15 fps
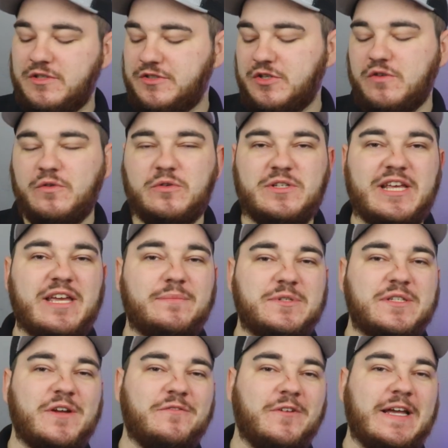servo tape,
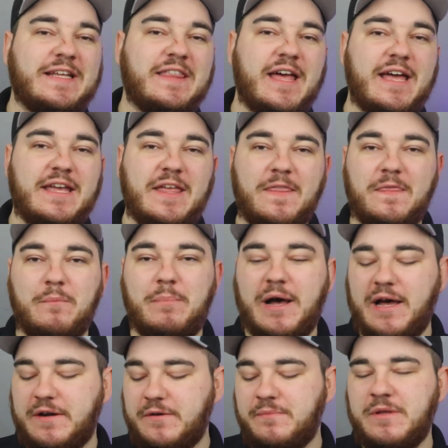stuff like that in the
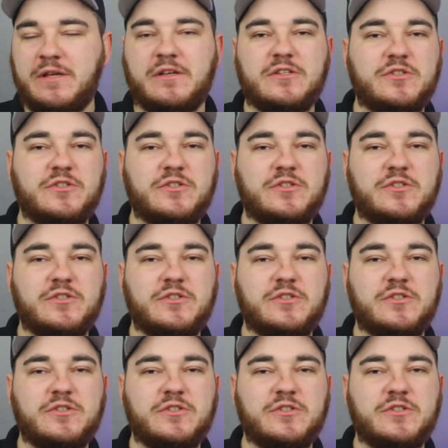bottom,